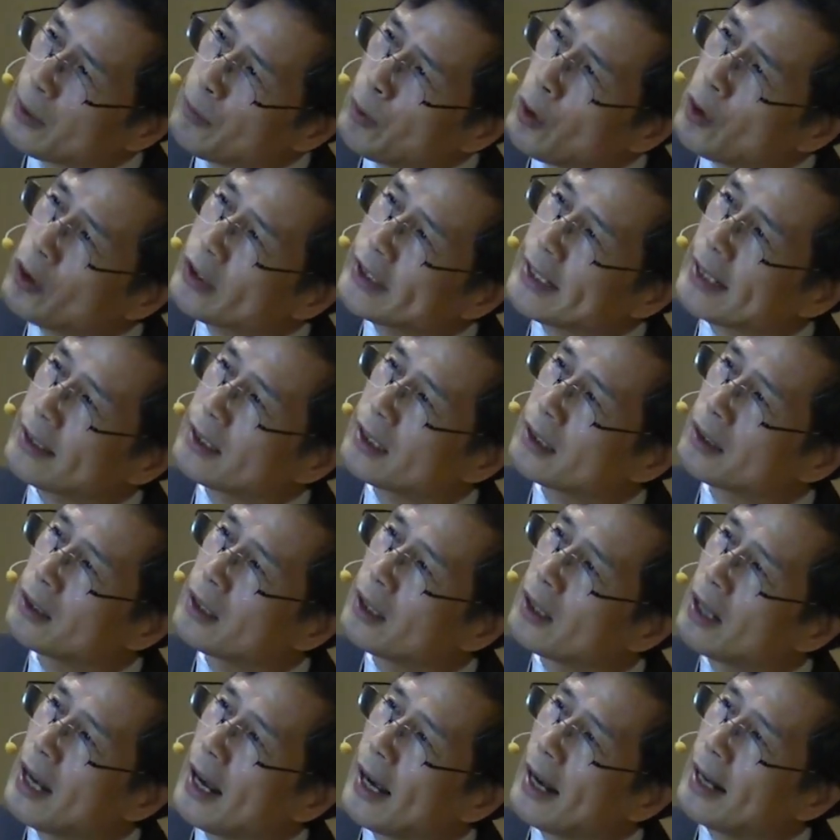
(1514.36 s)
process
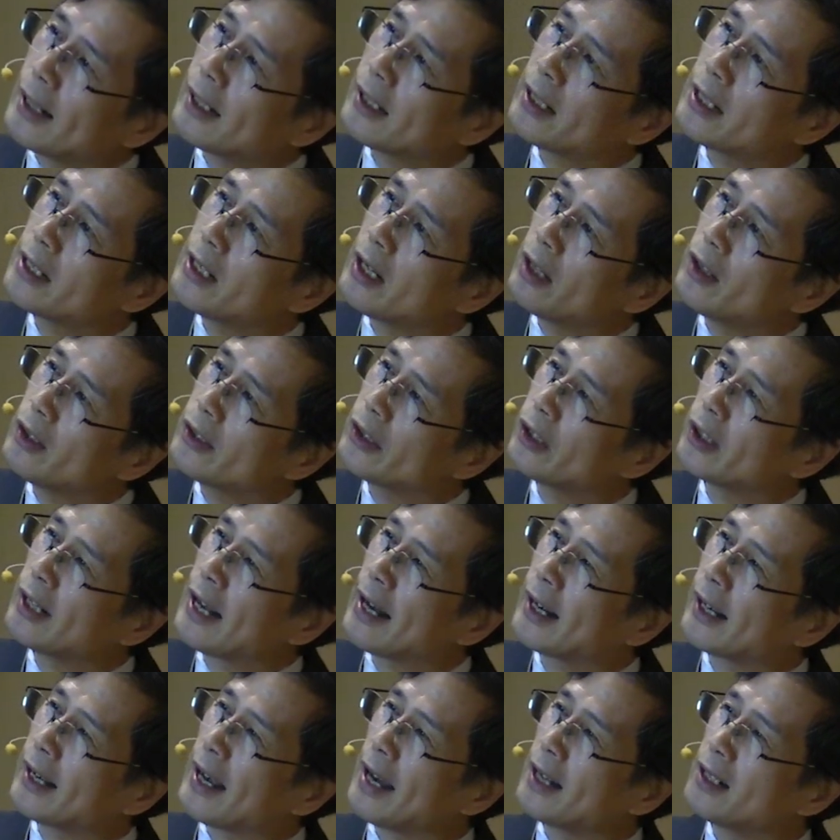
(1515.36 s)
at here, you
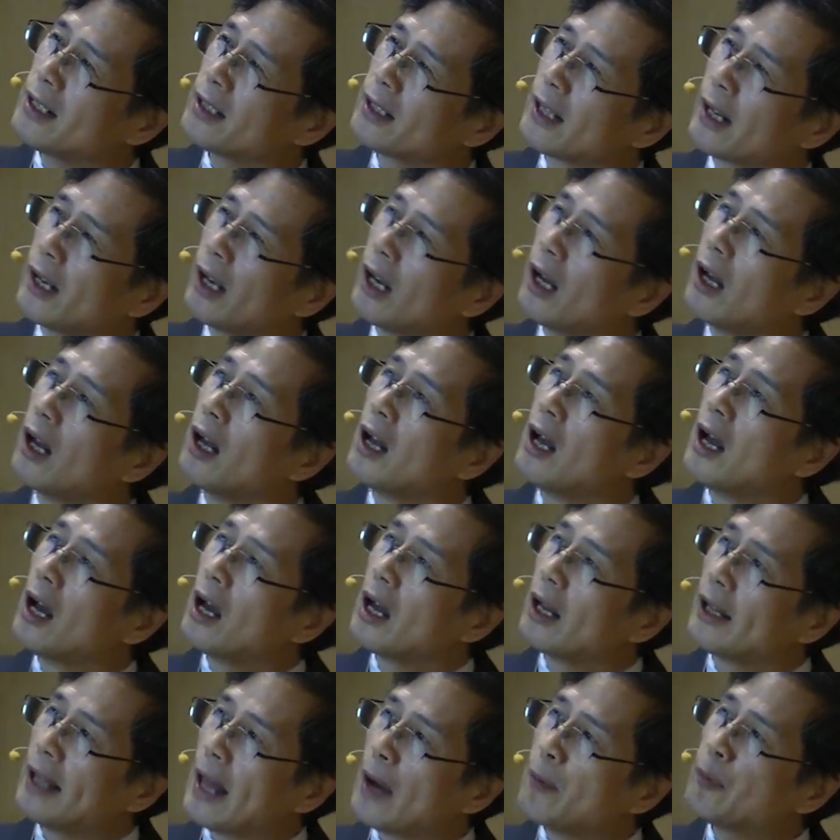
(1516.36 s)
can get the
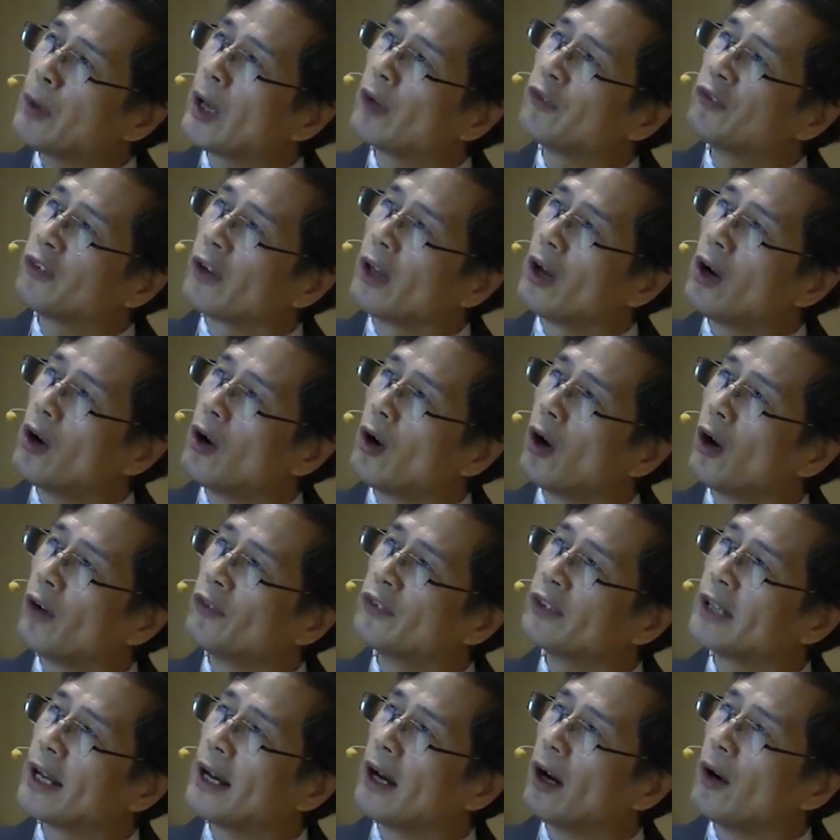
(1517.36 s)
laminar flow
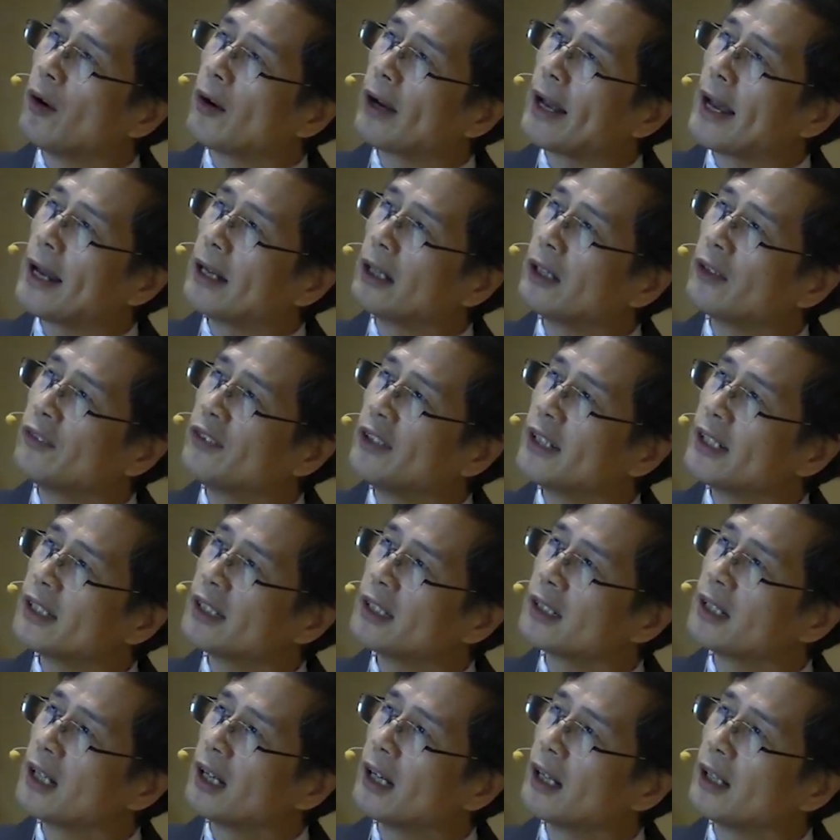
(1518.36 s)
of the organic
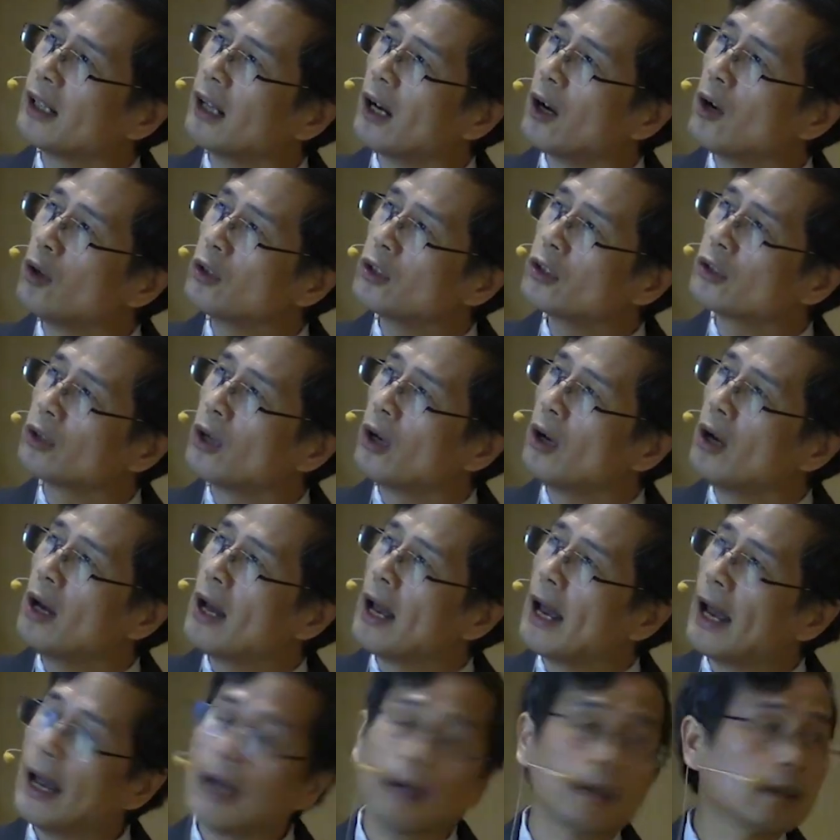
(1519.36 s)
phase and also
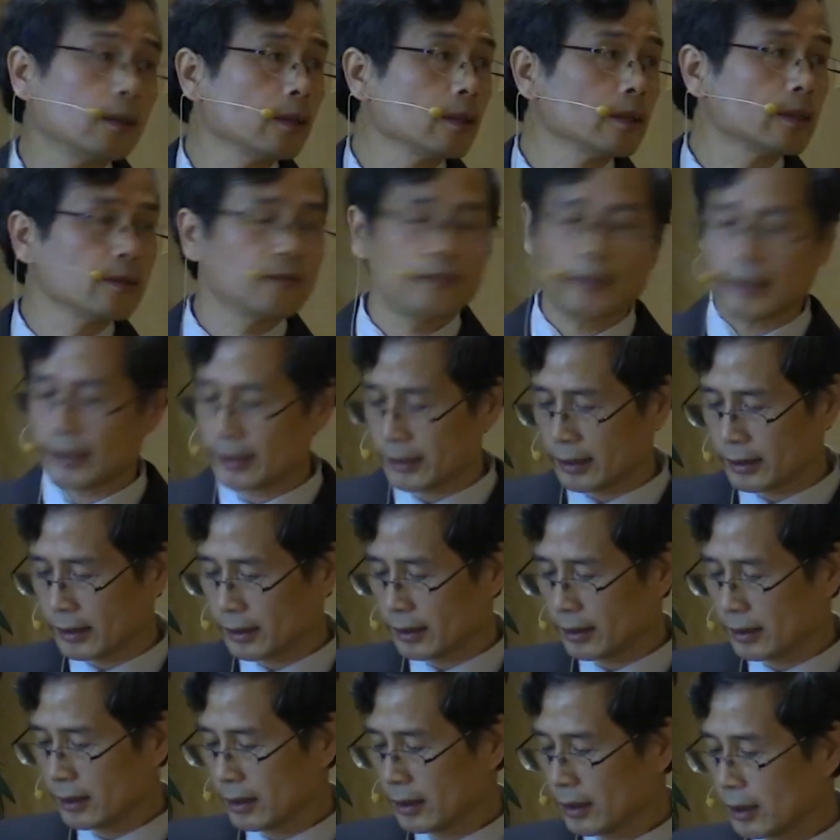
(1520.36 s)
aqueous
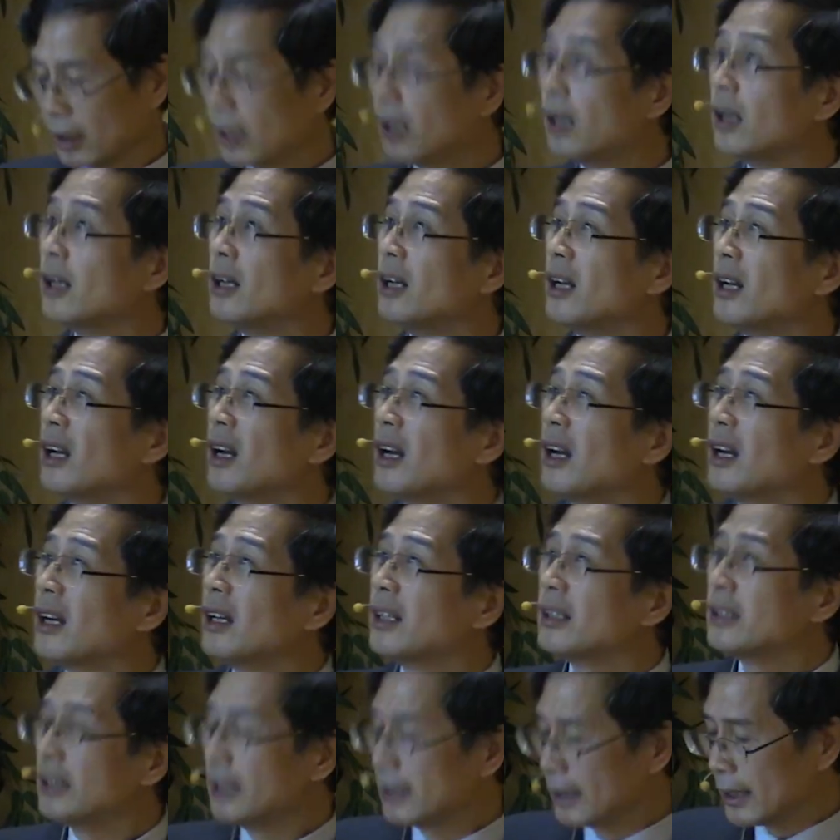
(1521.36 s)
phase.
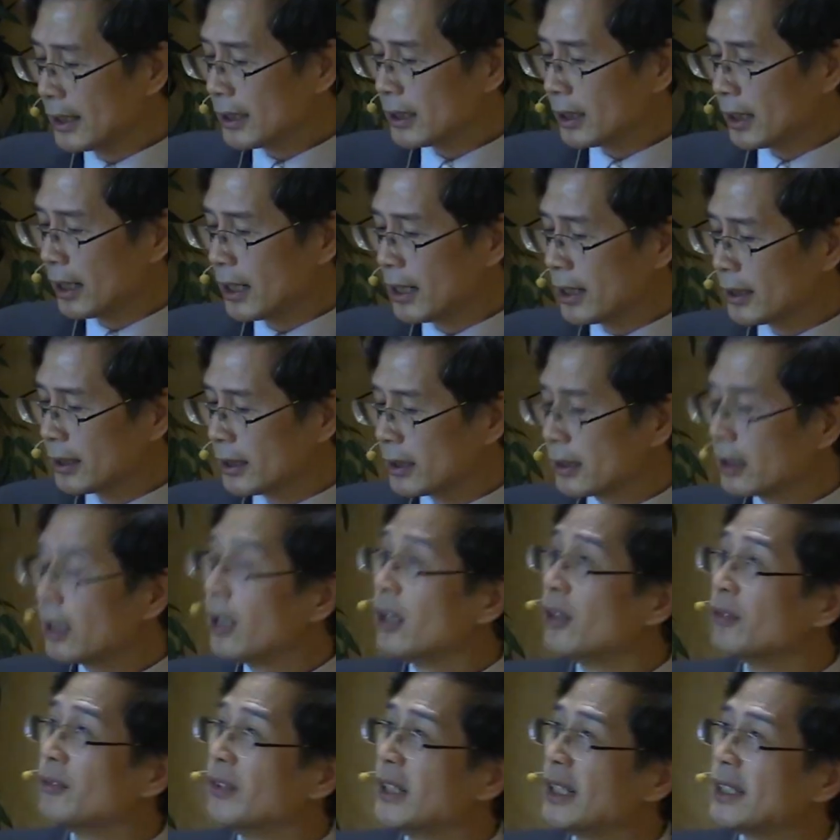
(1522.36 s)
In this case,
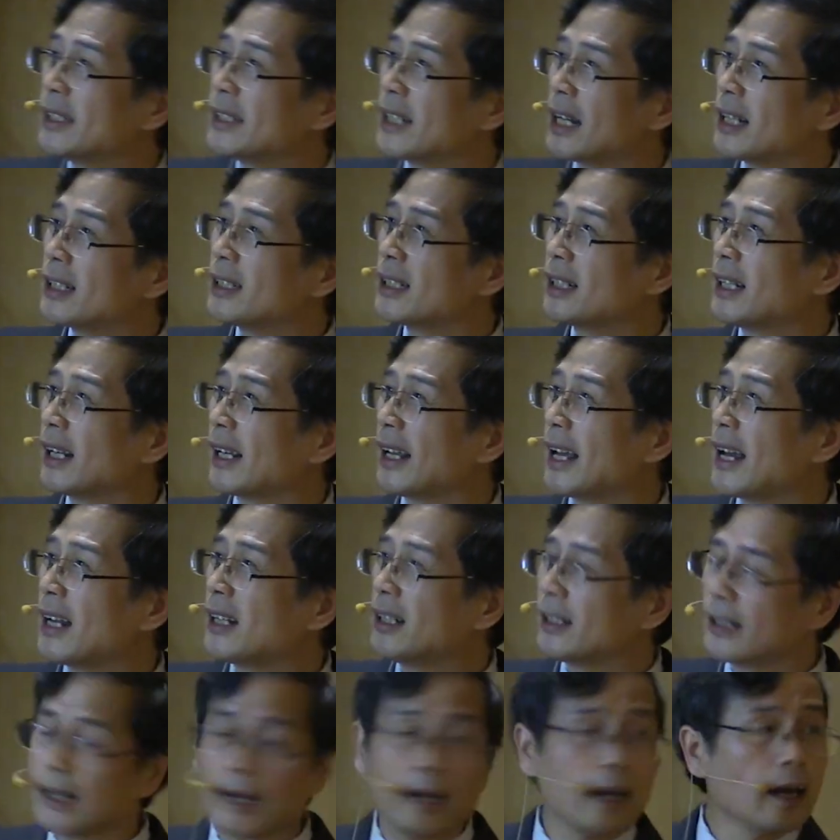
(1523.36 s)
we just get
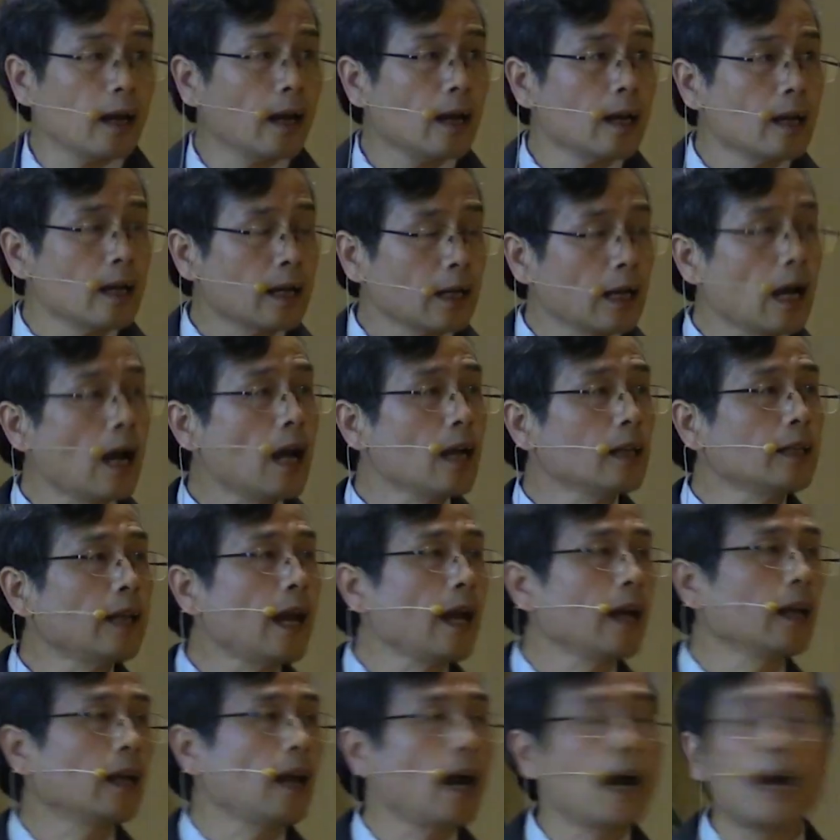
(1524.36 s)
the
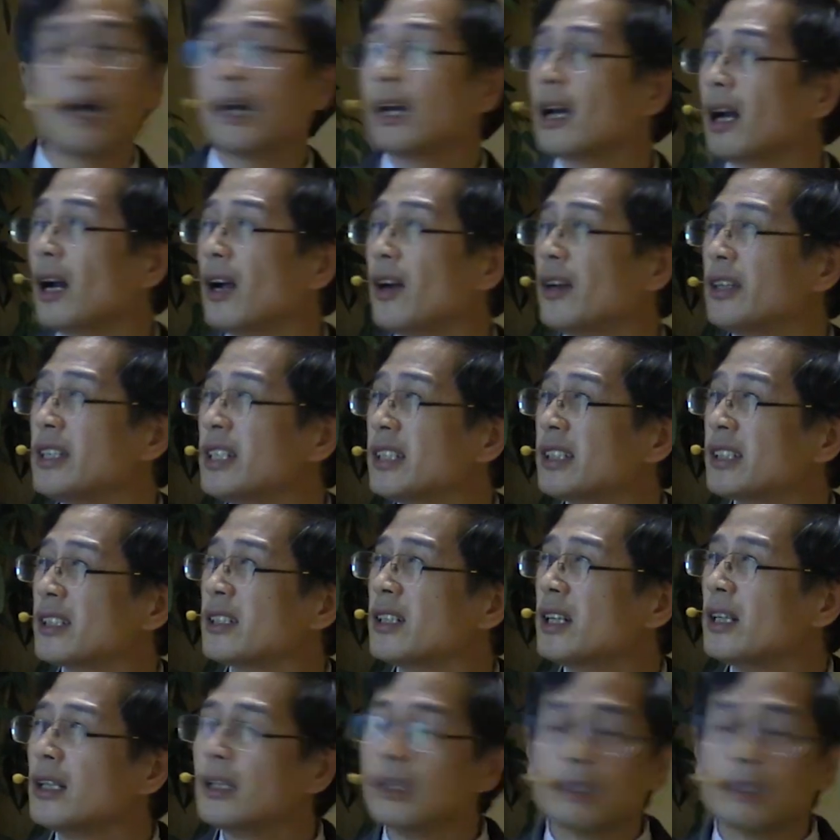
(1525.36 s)
contact angle is